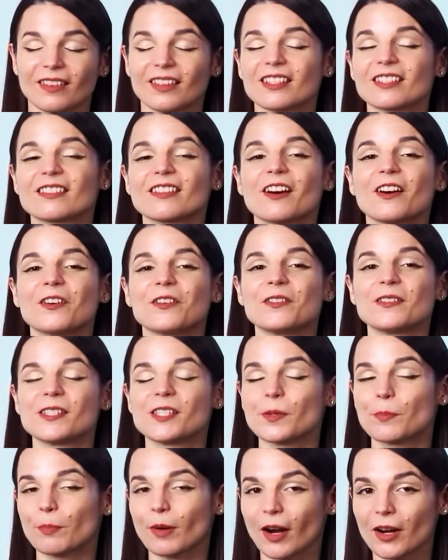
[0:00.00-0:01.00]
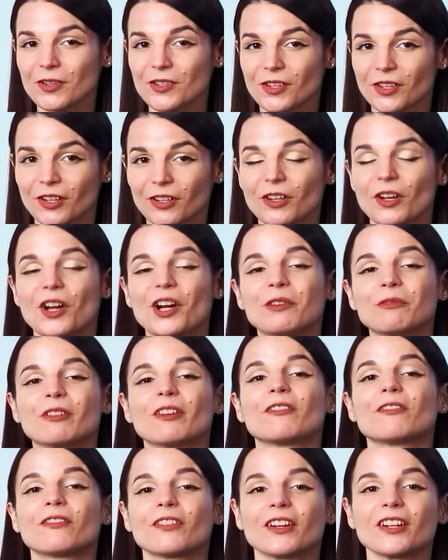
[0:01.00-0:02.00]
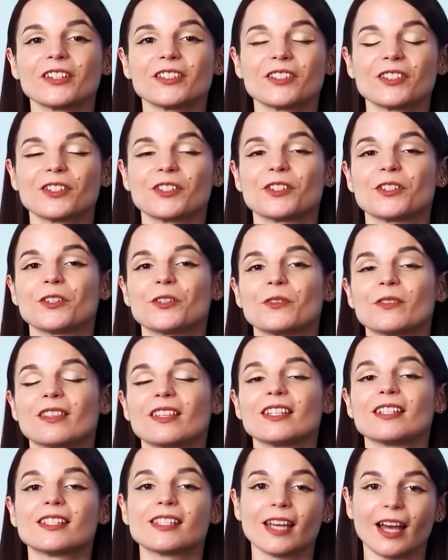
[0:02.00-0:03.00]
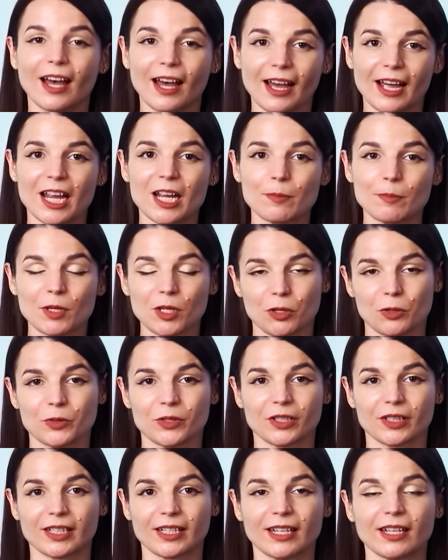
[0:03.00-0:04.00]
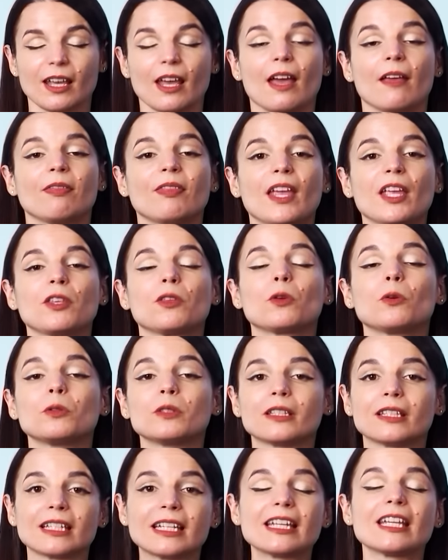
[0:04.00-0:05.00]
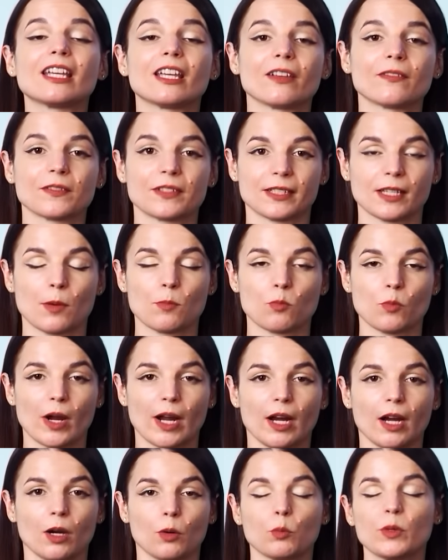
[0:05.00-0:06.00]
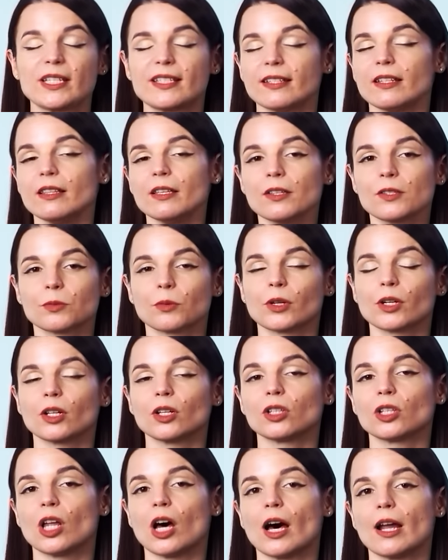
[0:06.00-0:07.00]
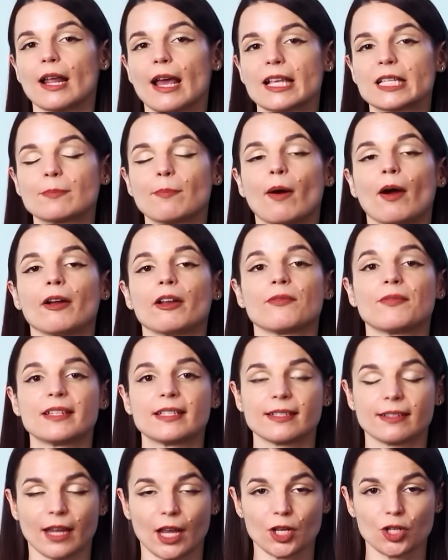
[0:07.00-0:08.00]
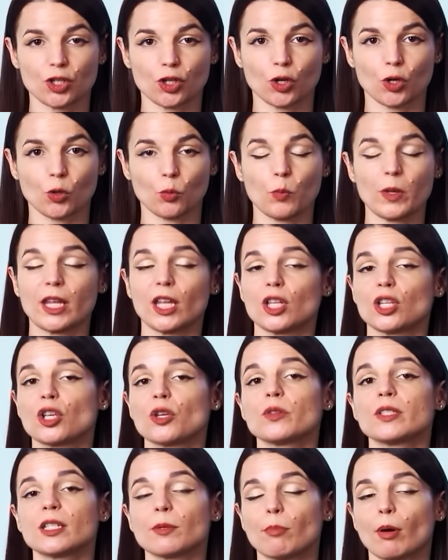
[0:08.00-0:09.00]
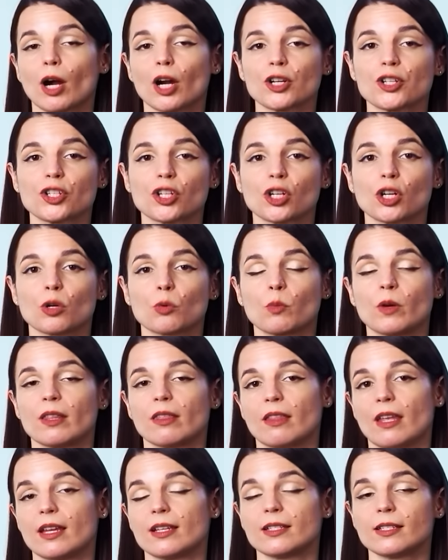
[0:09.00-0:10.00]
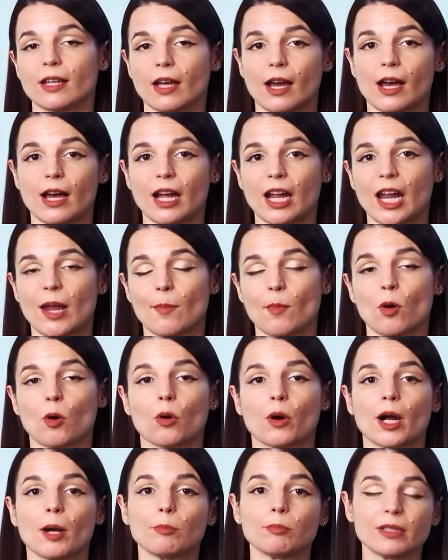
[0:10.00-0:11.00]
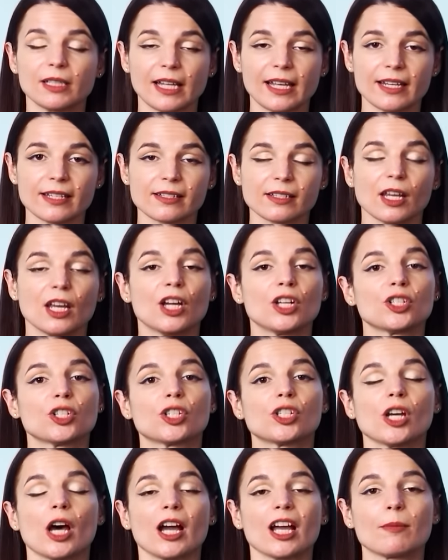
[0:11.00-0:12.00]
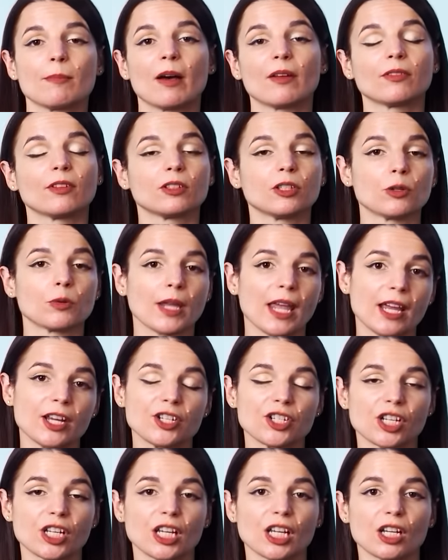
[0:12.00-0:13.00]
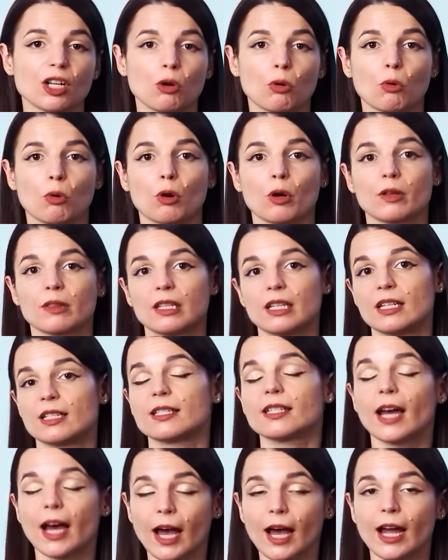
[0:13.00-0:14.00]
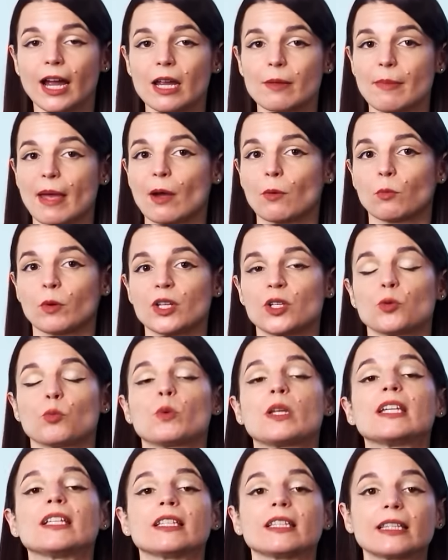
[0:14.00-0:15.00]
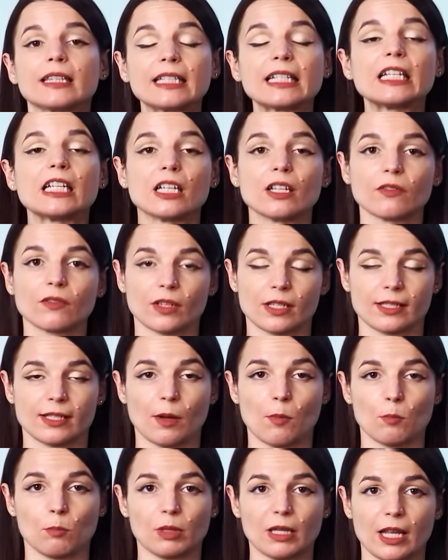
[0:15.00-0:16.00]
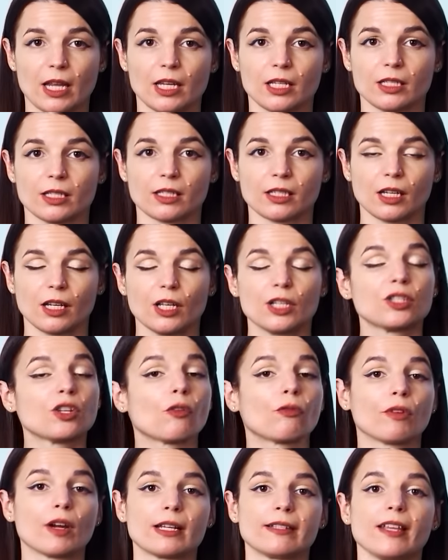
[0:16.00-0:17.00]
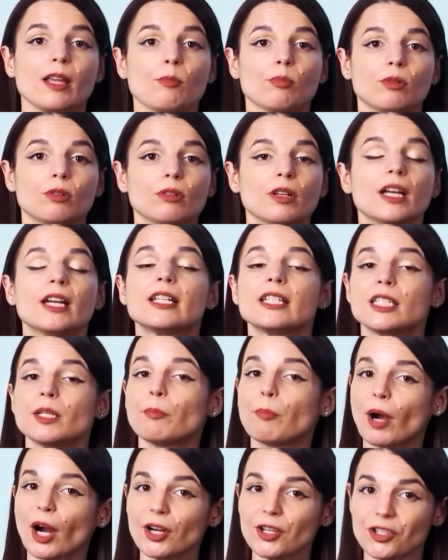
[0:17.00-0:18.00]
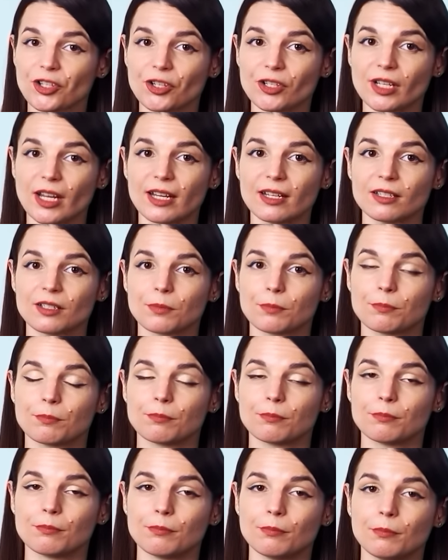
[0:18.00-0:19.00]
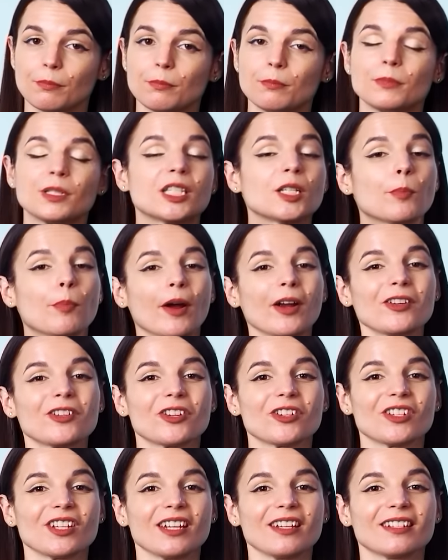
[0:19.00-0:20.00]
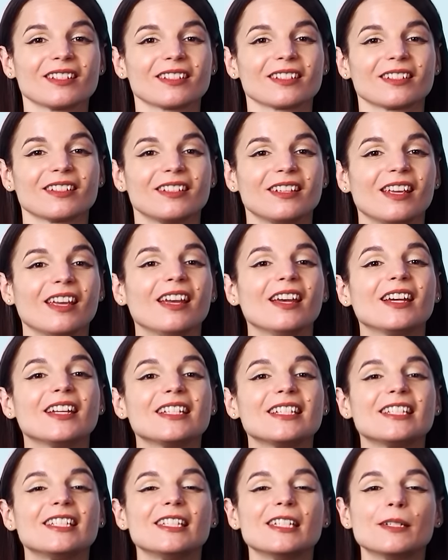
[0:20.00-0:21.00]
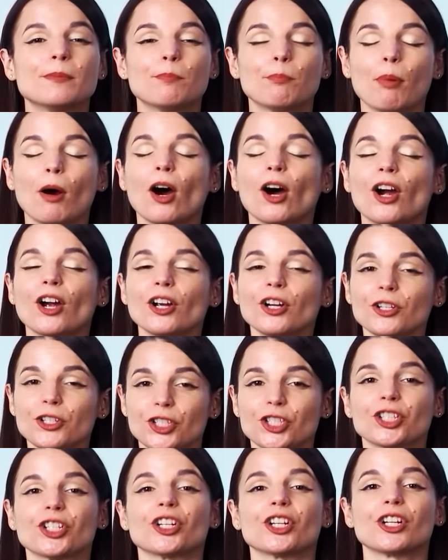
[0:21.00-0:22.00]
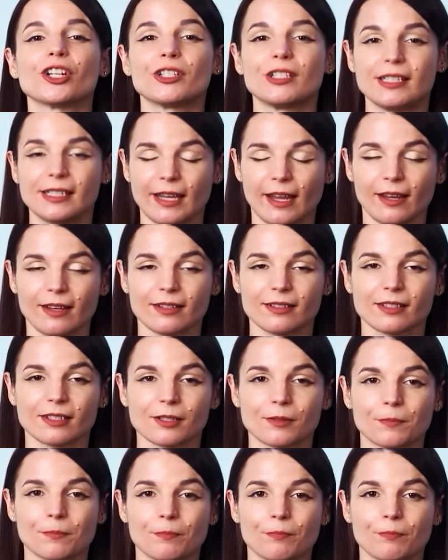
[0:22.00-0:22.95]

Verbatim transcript: So departure refers to the time, usually, that you leave somewhere. We see this word a lot as part of a schedule. We can use departure with a time or a place to talk about the location or the time at which we leave someplace. So for example, departure date. Departure date. Departure date.